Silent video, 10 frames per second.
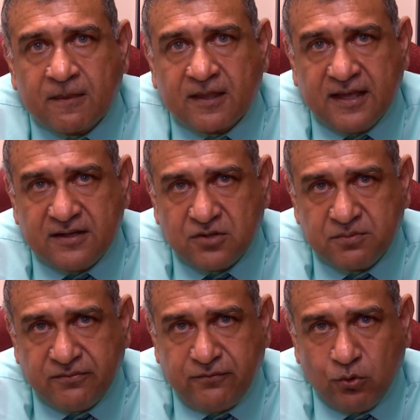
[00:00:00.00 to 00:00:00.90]
get it up
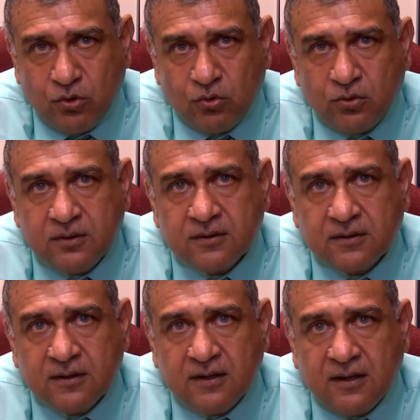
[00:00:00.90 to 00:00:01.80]
to full load,
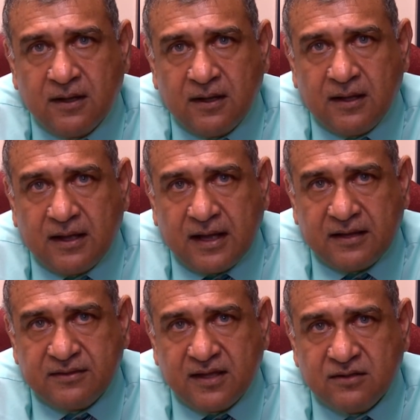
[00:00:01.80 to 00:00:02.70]

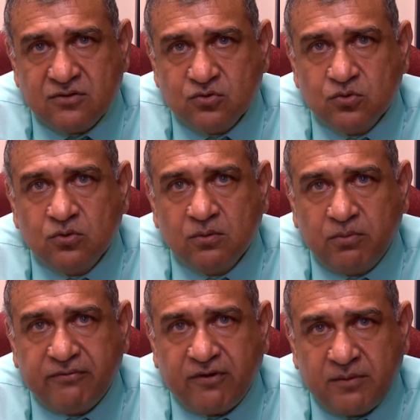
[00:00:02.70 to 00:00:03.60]
and then do
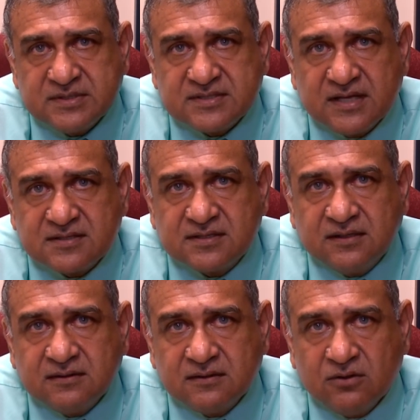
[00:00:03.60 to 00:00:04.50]
performance
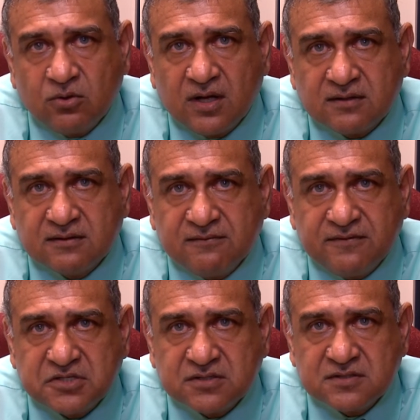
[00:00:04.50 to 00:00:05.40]
testing. Look at
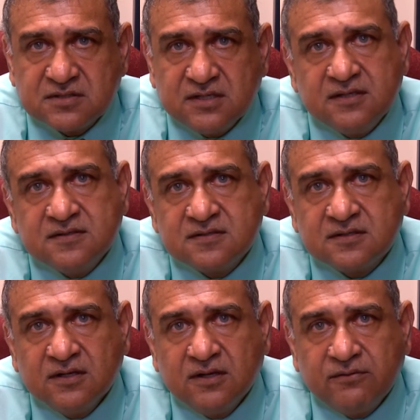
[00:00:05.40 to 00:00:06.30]
efficiencies,
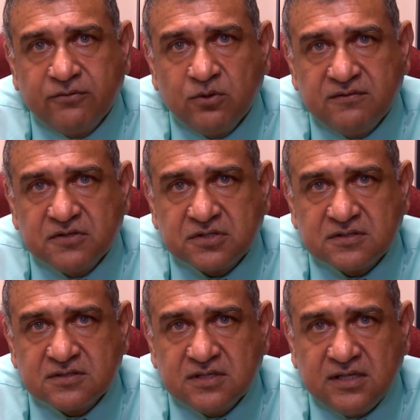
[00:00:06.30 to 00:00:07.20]
fuel
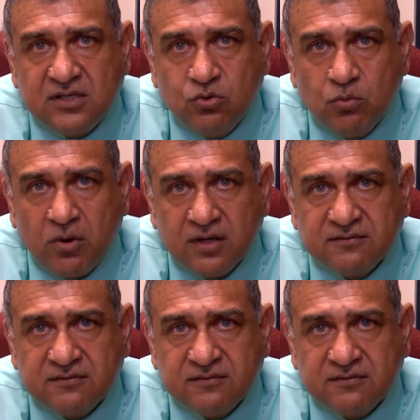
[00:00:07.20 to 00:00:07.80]
efficiency, lube oil